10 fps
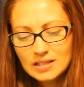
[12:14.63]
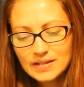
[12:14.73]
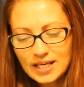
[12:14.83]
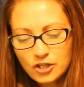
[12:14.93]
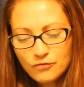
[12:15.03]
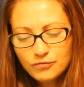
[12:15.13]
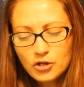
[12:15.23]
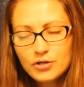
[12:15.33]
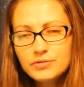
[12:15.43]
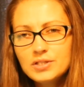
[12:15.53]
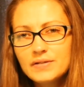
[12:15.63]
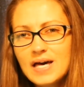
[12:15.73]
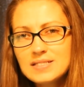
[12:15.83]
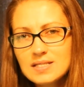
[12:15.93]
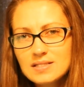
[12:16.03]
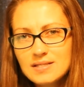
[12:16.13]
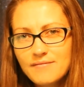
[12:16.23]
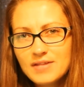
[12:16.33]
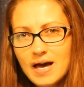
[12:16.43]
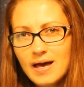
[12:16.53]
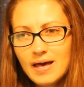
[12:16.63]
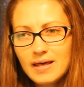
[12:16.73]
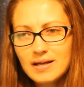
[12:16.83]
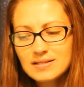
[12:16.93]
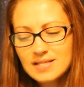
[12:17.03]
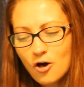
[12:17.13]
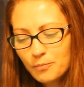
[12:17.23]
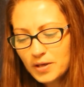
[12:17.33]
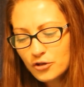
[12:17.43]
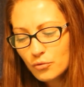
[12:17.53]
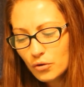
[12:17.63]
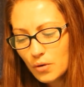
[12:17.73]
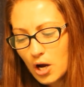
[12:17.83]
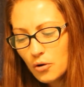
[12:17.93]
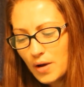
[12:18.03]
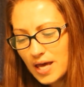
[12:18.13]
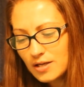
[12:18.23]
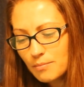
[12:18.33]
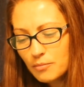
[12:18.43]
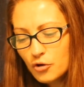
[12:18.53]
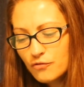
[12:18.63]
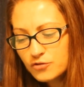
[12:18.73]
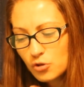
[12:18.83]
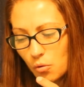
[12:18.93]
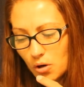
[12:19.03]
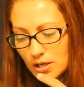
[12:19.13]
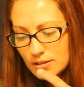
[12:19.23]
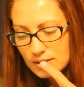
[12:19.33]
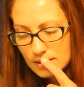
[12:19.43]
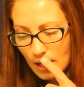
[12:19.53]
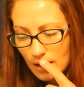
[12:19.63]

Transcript: Like you've learned the lessons of that and it's helping you grow and to move towards